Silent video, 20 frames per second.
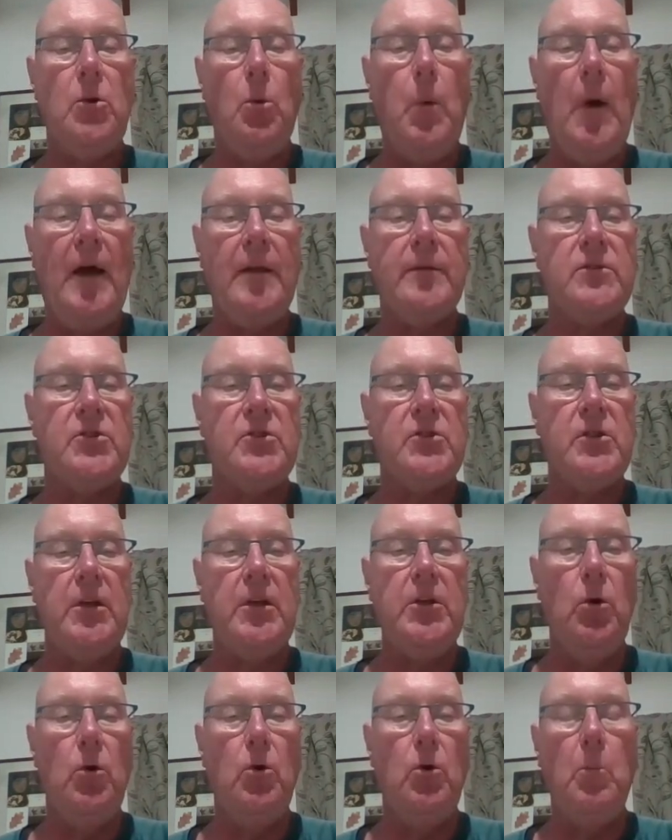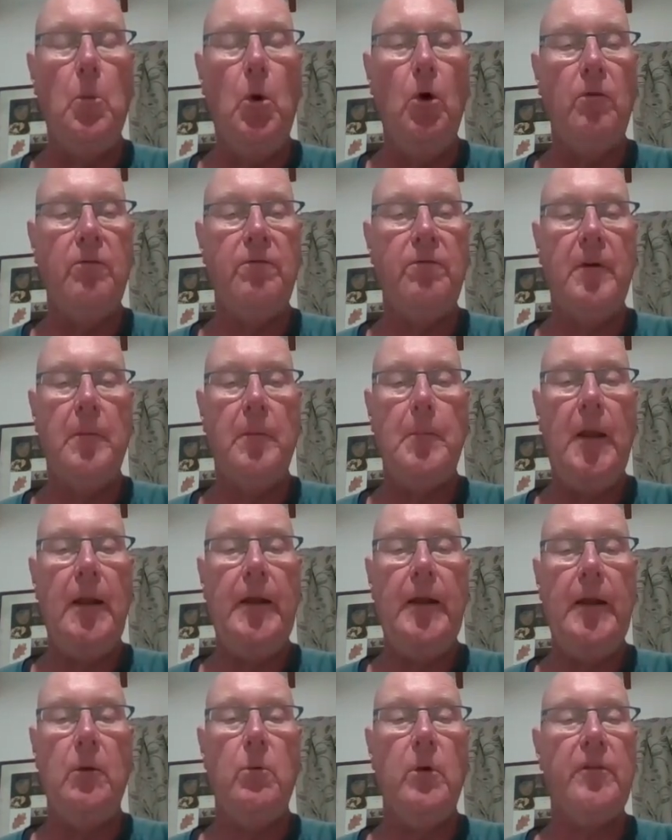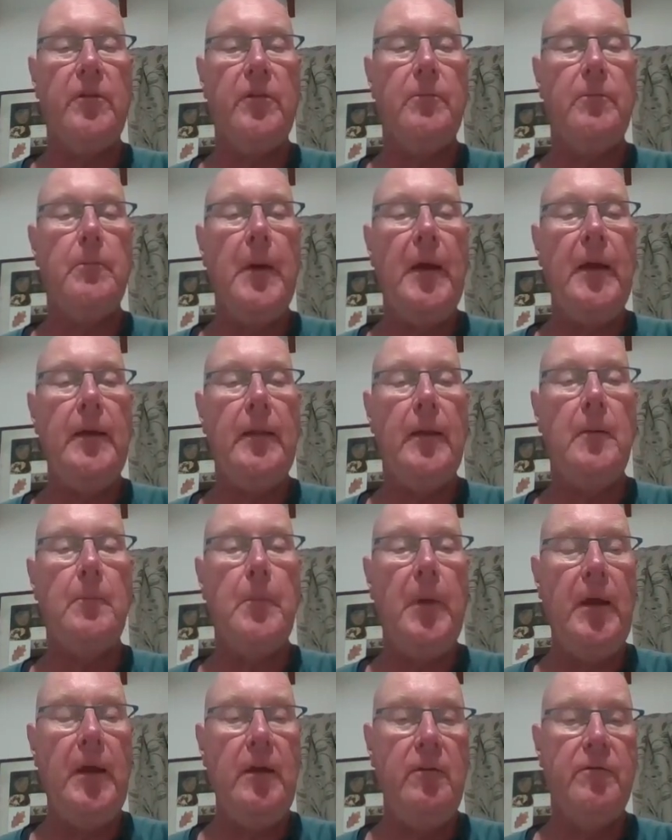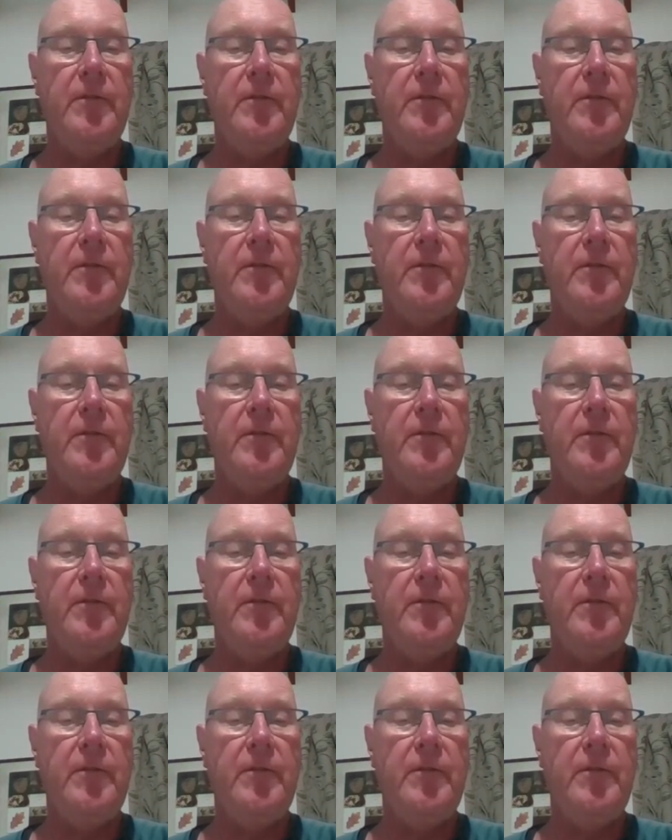are ones that you're more familiar with than me,